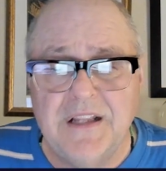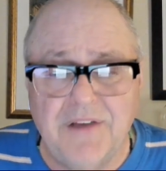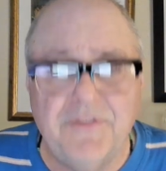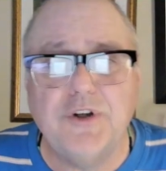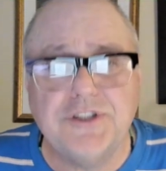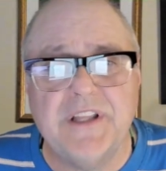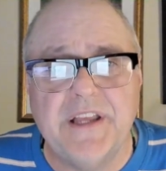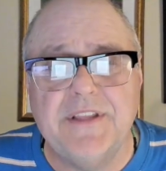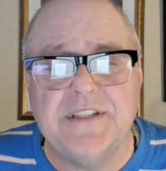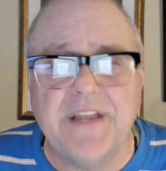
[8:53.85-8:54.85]

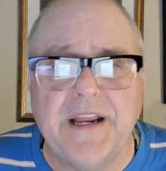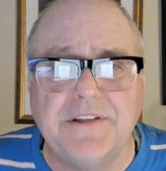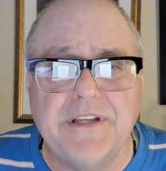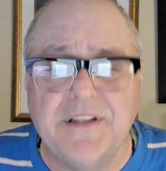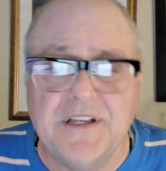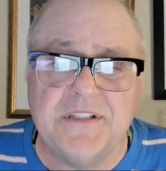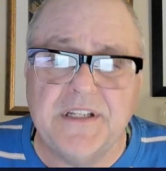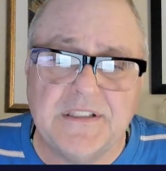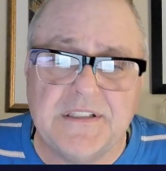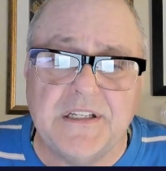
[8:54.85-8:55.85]
Unfortunately, this deity doesn't
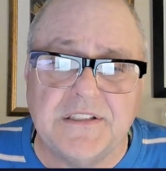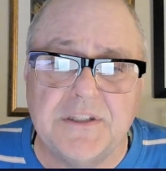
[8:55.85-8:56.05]
exist,